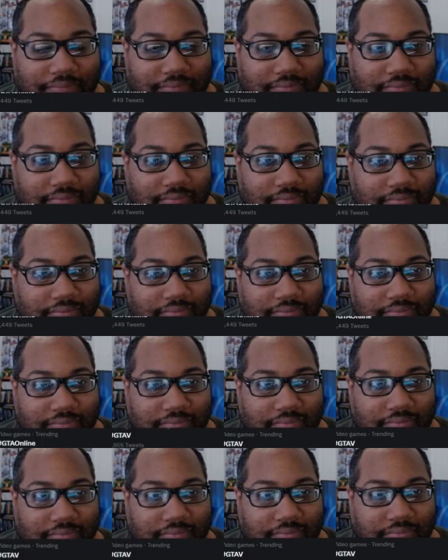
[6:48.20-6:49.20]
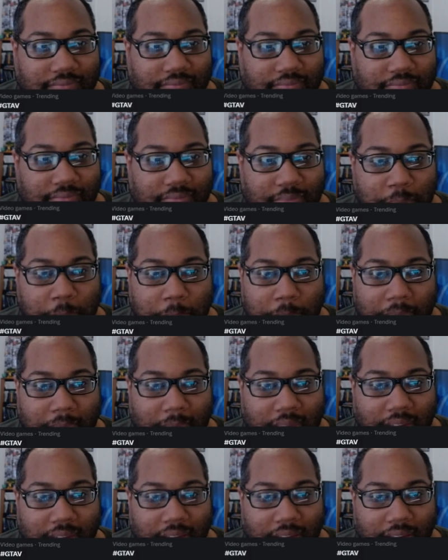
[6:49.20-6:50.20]

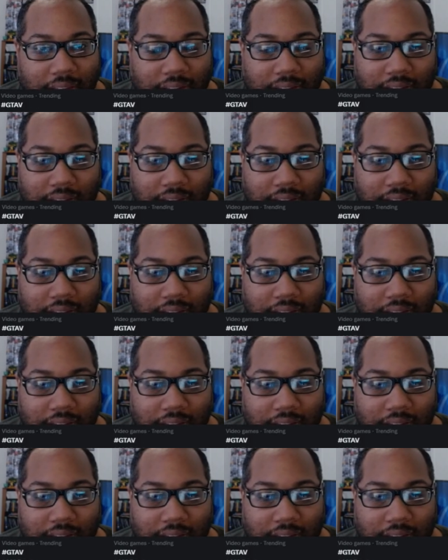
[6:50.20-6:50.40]
(silence)